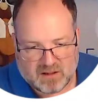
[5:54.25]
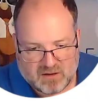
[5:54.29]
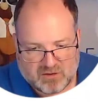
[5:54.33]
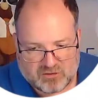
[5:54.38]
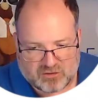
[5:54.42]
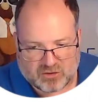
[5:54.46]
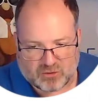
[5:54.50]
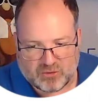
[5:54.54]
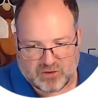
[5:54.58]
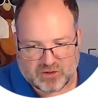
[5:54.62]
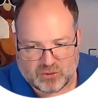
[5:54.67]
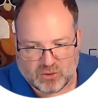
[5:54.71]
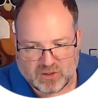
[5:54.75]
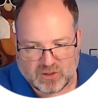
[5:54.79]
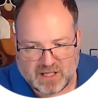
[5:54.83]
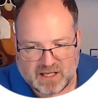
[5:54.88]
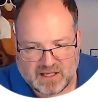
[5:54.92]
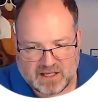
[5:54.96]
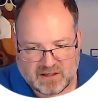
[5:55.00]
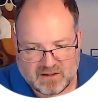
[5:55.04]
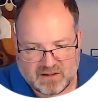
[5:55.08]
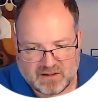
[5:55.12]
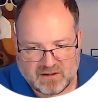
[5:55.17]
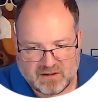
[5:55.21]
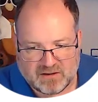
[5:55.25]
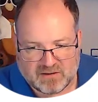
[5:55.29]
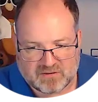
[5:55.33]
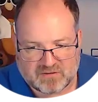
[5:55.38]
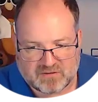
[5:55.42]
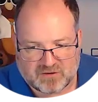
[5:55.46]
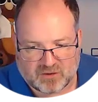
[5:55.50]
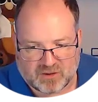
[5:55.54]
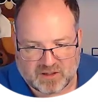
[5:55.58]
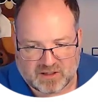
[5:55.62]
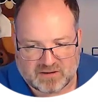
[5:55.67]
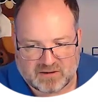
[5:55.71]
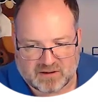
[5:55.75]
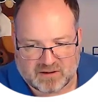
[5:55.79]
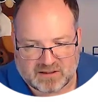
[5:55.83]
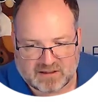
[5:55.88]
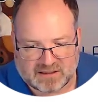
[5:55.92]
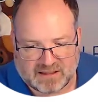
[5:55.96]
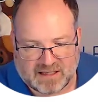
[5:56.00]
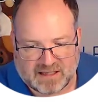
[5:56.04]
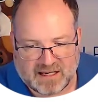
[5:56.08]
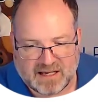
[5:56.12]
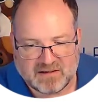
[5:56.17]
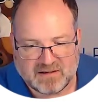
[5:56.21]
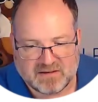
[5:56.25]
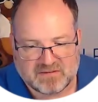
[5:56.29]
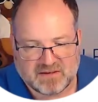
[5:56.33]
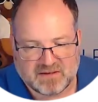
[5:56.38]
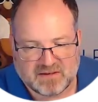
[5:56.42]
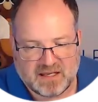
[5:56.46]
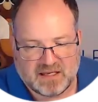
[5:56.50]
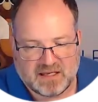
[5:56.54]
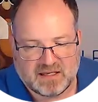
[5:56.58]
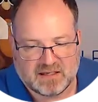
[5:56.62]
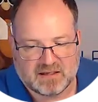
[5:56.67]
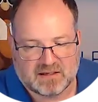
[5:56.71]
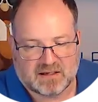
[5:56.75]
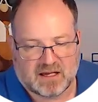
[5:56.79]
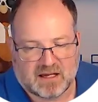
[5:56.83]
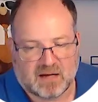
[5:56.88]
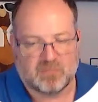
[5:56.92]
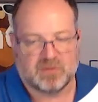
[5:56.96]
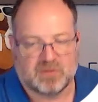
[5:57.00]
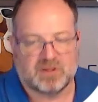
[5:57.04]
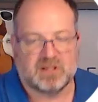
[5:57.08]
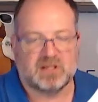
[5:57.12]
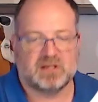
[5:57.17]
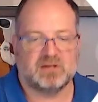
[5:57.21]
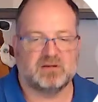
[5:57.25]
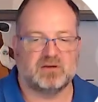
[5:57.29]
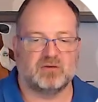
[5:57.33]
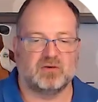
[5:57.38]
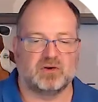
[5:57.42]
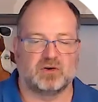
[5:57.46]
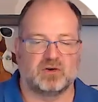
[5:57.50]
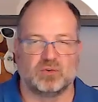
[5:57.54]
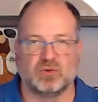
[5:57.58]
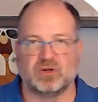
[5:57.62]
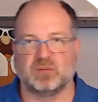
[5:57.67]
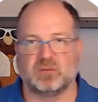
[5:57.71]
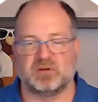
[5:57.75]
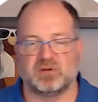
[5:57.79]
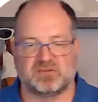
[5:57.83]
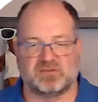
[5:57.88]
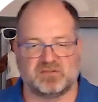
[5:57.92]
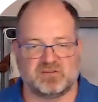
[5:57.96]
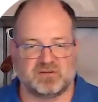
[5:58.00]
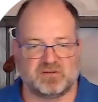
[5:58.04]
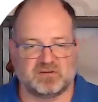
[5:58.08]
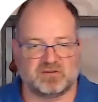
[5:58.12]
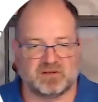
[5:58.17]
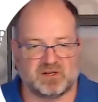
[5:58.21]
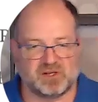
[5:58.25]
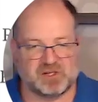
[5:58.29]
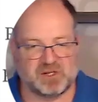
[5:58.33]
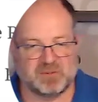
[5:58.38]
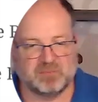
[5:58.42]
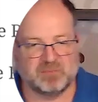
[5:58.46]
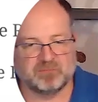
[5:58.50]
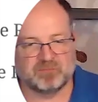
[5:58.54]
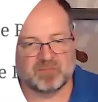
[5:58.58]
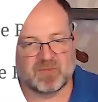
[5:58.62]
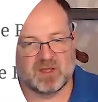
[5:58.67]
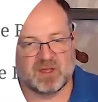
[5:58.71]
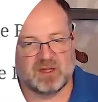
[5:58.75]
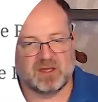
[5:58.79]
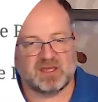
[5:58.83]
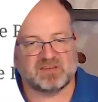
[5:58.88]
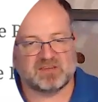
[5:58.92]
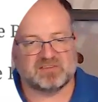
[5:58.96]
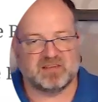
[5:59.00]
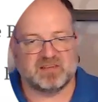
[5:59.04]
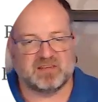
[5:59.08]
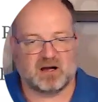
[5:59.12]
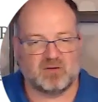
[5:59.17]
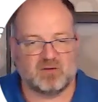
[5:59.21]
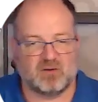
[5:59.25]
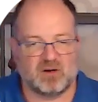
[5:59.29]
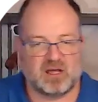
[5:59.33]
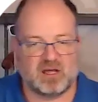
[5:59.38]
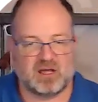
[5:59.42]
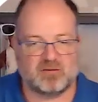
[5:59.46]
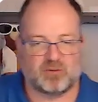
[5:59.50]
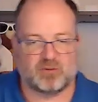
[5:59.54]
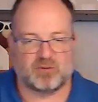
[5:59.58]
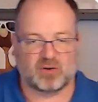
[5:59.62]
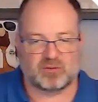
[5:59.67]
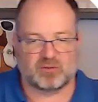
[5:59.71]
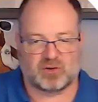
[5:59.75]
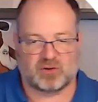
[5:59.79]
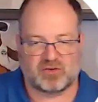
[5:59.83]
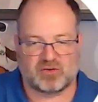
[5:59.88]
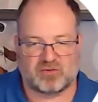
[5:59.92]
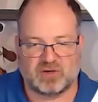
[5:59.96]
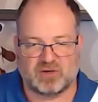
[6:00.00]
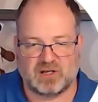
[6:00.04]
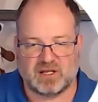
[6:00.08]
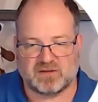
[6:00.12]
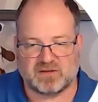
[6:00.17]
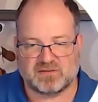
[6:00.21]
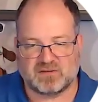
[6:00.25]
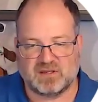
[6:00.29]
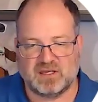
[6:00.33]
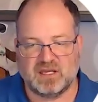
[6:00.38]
So recruiter entity, so like the client is a company in the recruiting business essentially, is now a focus for this release.